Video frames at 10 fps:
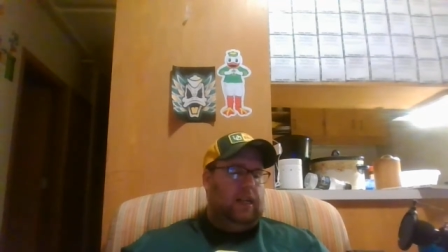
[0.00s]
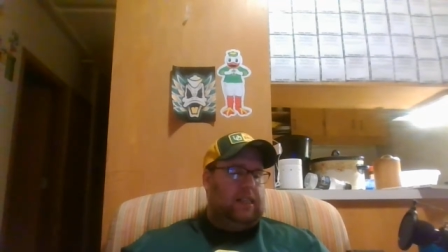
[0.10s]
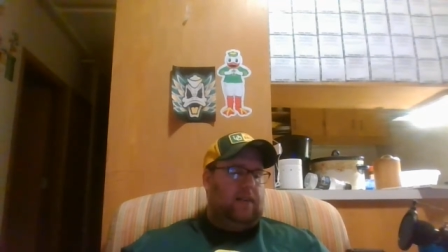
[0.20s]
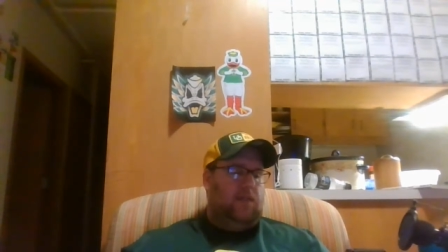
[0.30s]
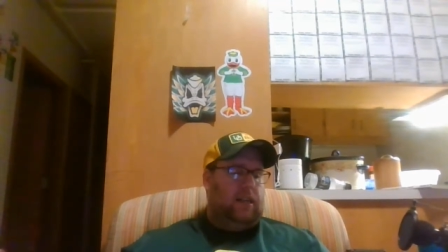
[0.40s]

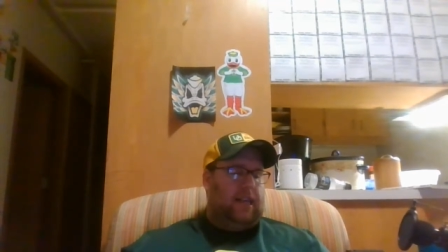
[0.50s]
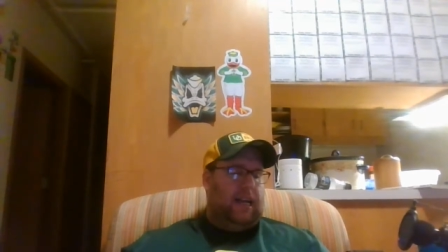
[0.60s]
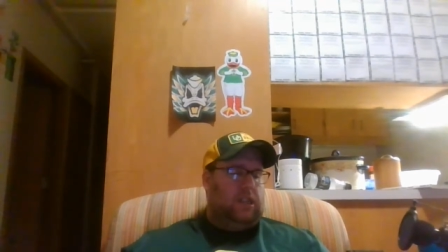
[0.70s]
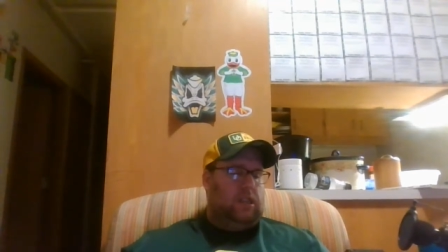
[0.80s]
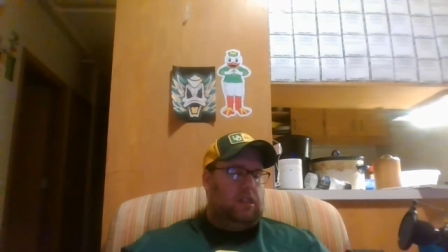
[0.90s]
Seven
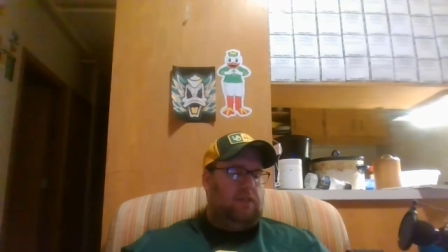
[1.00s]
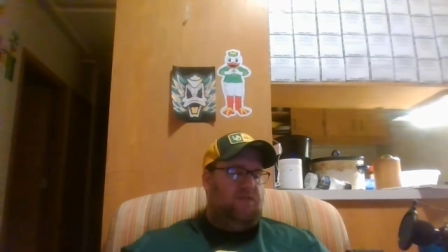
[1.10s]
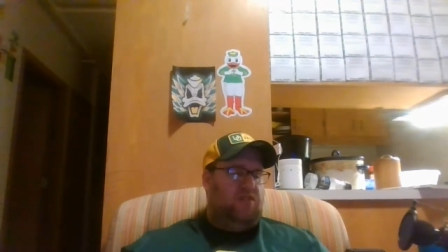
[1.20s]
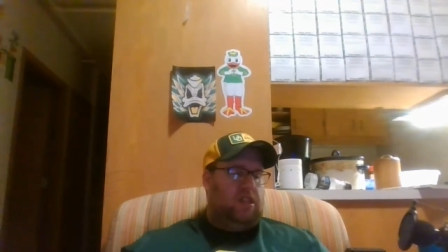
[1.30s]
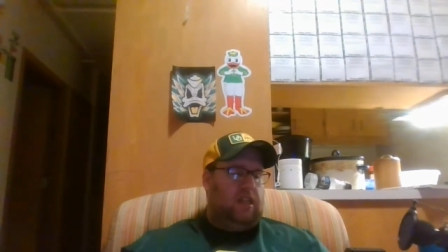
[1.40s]
catches,
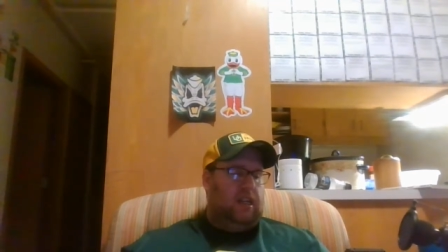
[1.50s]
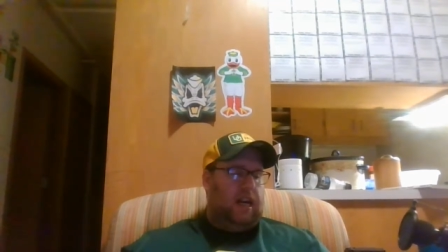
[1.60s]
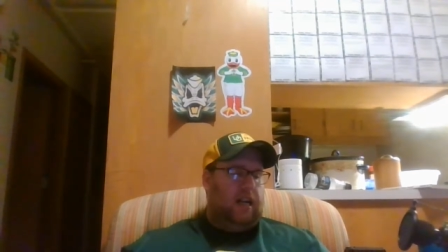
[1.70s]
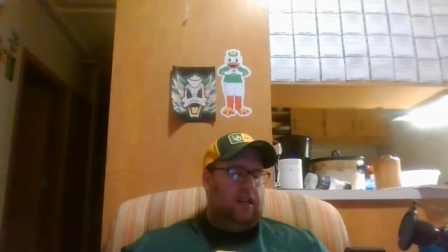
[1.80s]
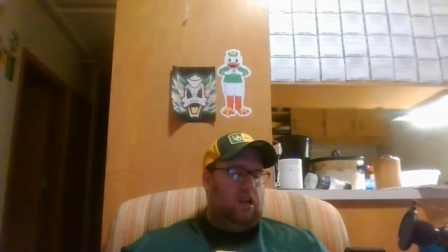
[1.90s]

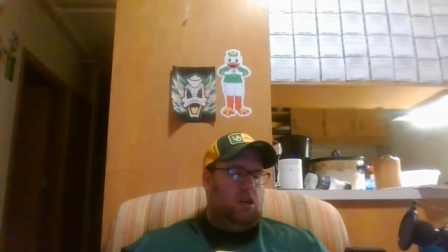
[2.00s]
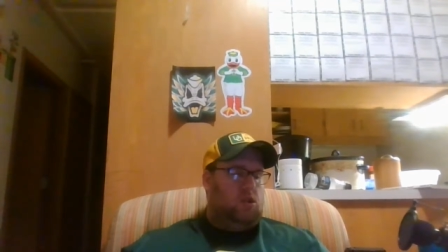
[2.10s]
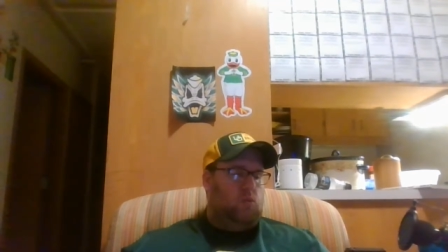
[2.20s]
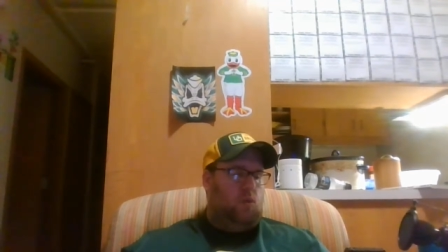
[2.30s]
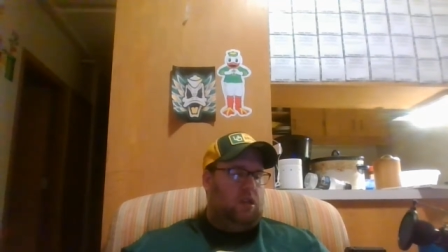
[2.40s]
59
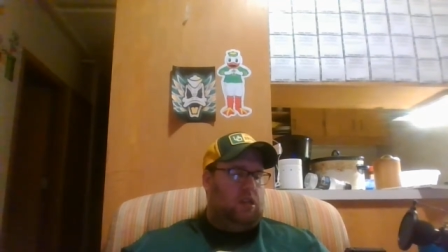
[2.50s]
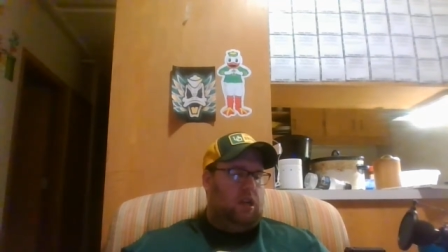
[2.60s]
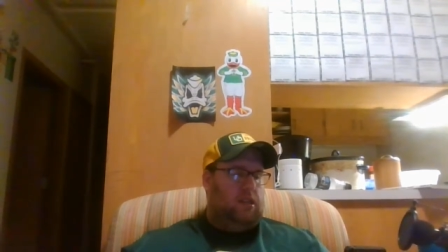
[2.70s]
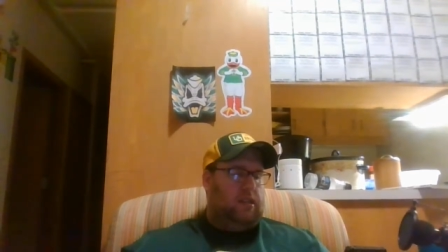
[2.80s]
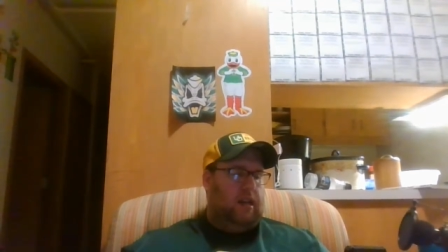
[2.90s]
yards, one
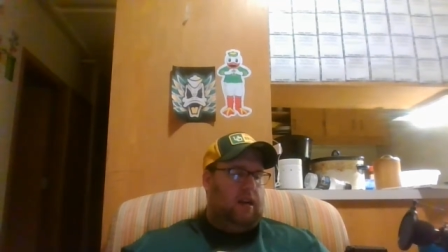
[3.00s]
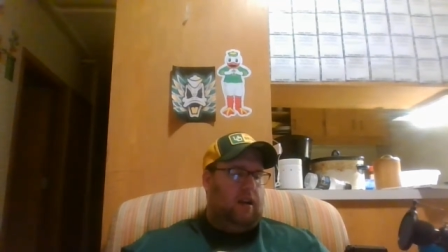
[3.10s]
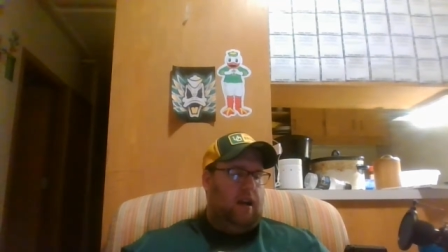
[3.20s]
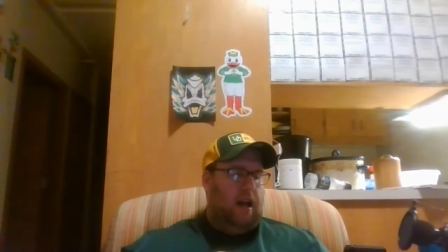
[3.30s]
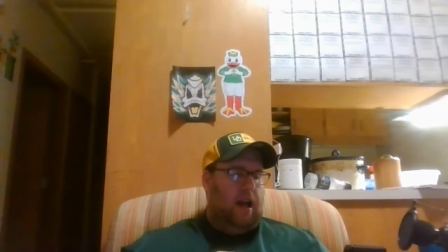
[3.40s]

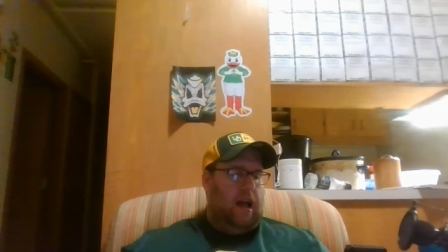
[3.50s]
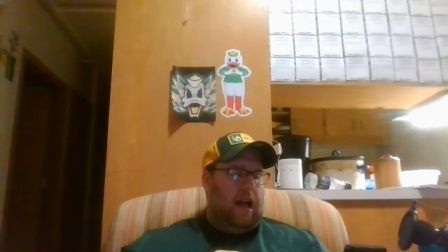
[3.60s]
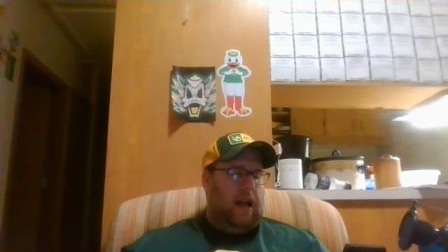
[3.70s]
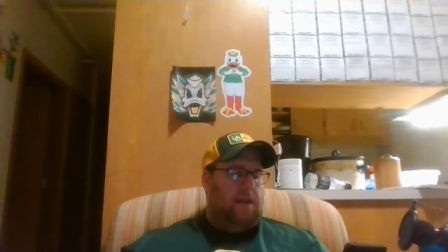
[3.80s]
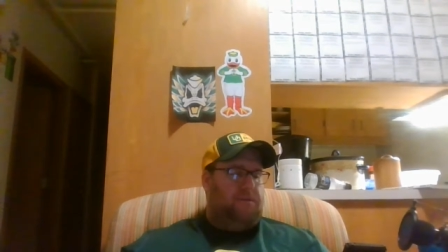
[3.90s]
touchdown
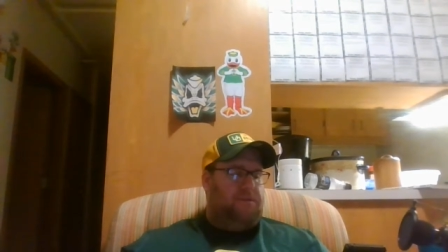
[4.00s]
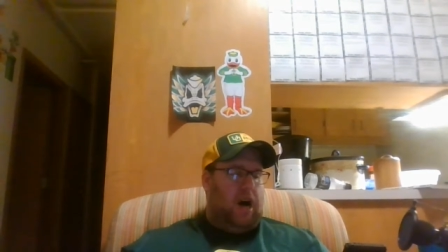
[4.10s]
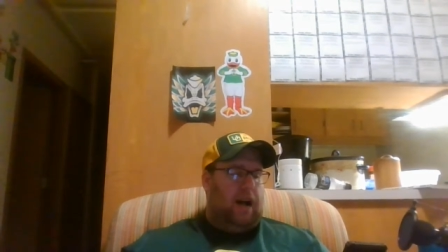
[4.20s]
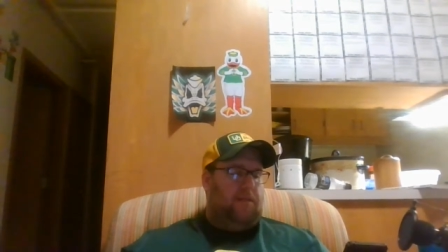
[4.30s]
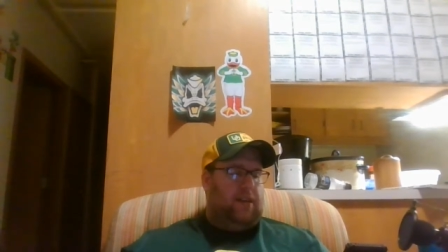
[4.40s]
and
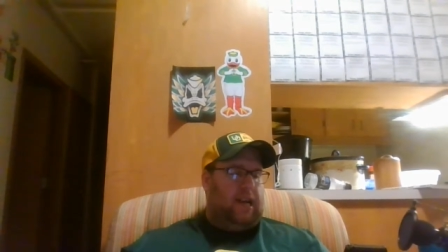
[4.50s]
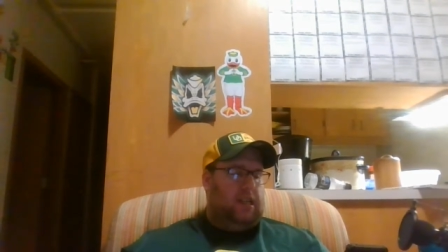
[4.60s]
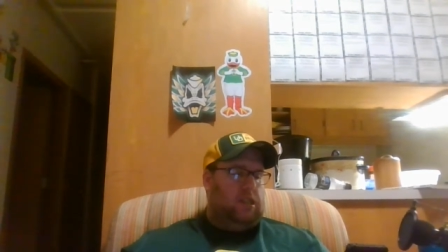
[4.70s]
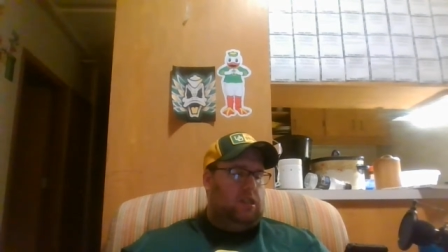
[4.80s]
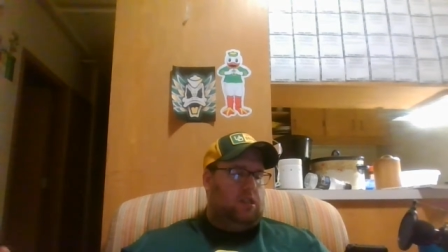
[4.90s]
five
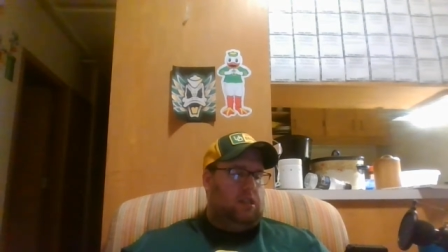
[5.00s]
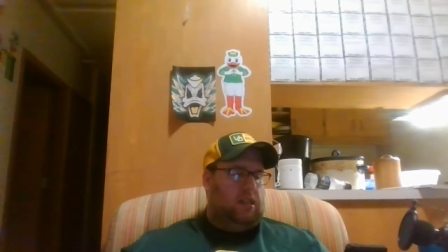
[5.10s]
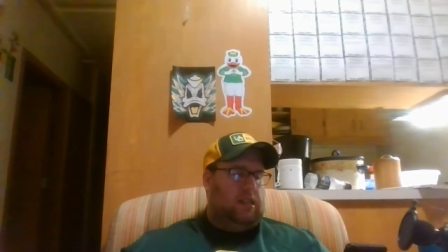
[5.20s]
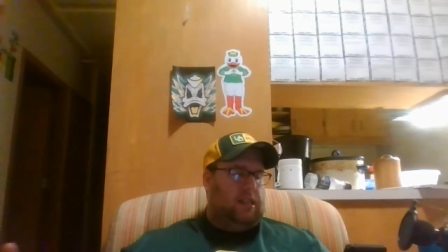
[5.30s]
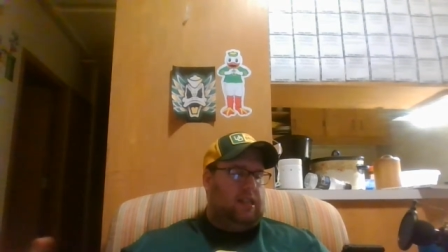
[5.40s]
catches,
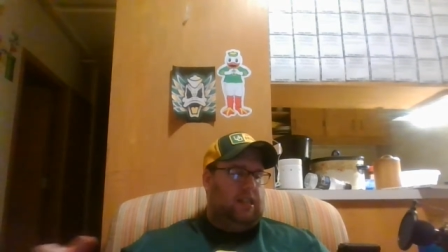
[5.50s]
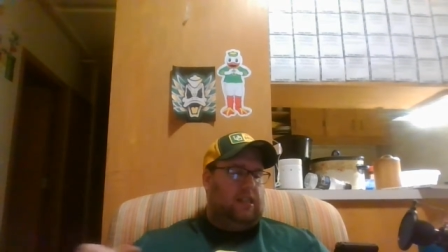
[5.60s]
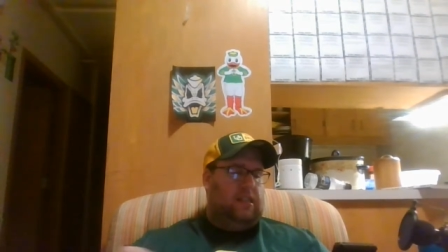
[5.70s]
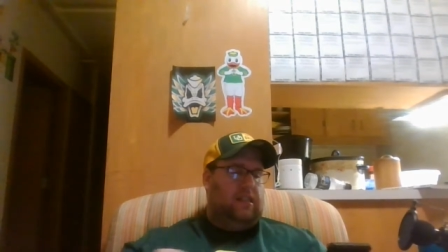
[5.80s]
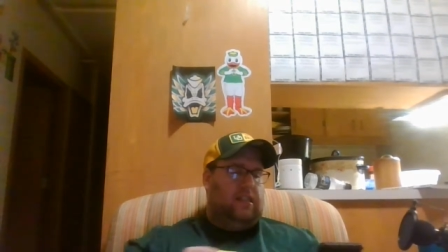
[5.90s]

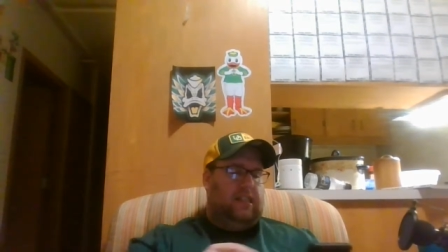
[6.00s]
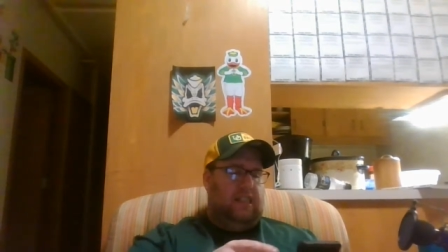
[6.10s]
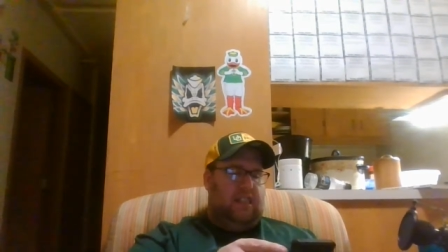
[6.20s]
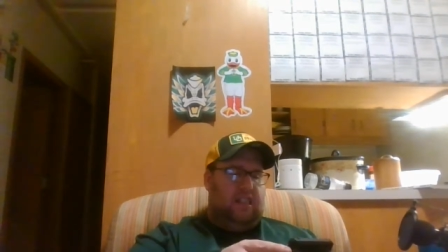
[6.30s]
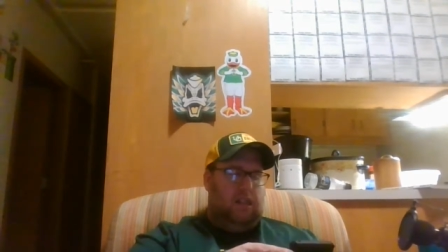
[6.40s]

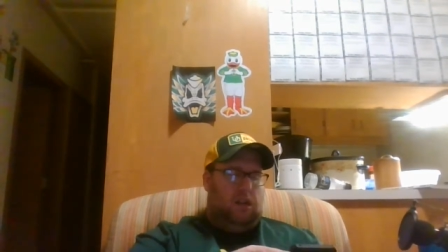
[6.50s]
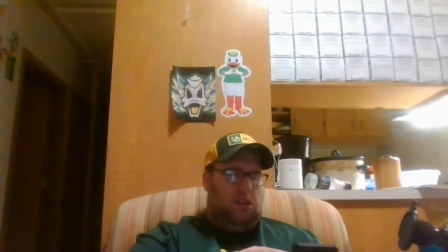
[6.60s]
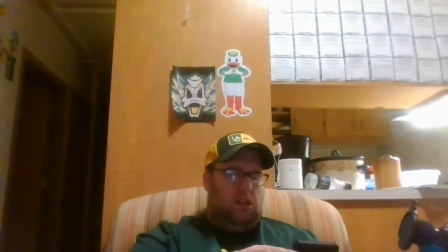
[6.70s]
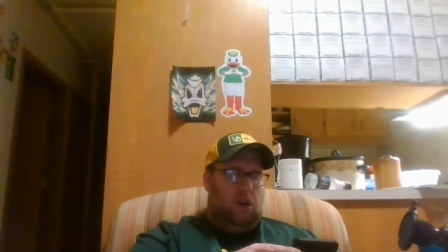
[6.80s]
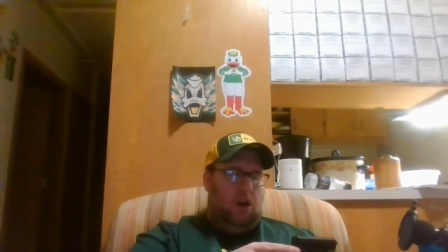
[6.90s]
66 yards.